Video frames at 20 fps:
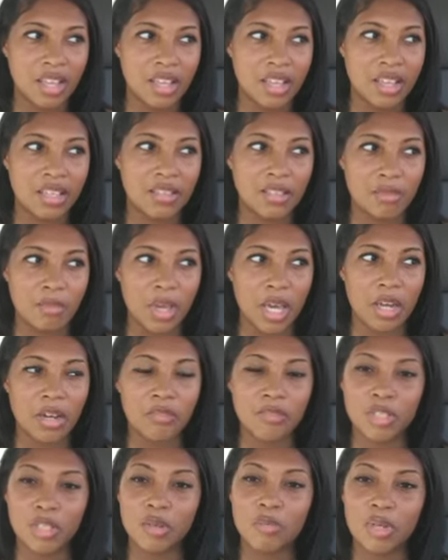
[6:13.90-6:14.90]
in the matter
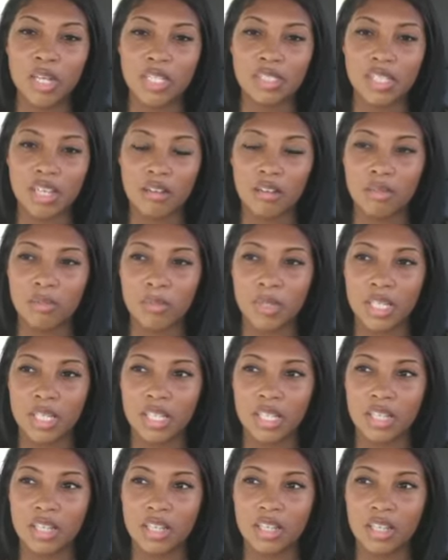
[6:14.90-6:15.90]
of 2 months, I will
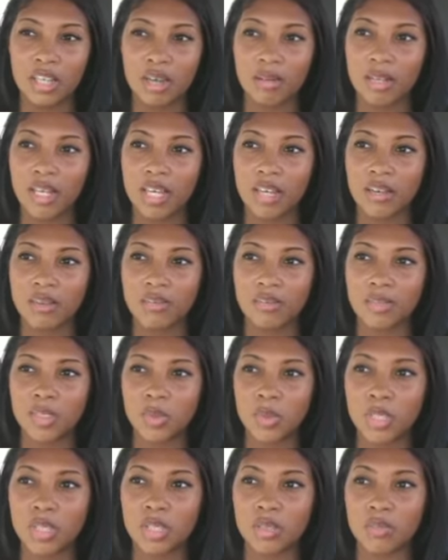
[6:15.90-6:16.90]
have
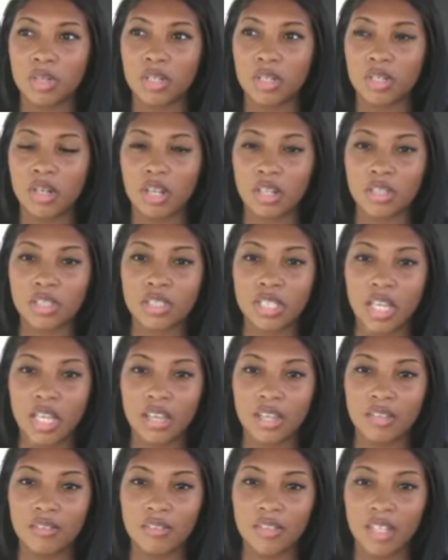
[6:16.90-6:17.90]
$2,200
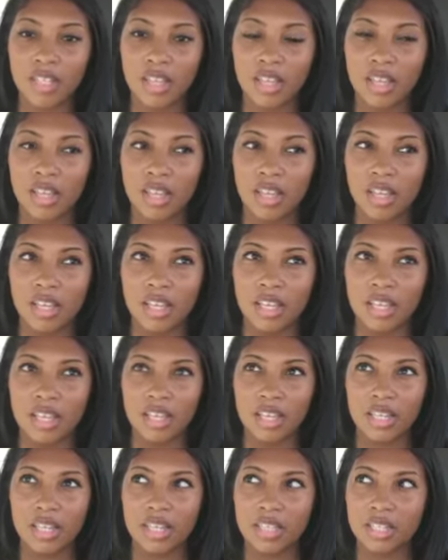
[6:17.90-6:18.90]
saved
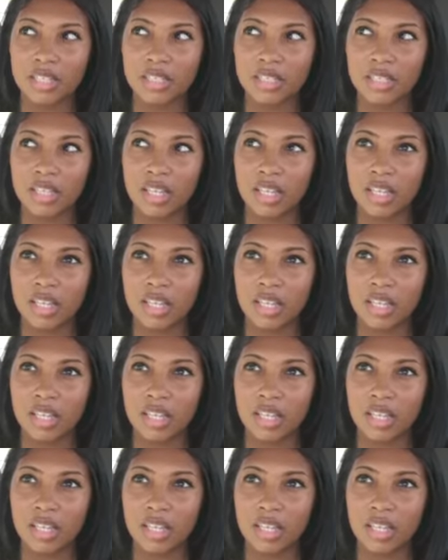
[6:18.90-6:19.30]
and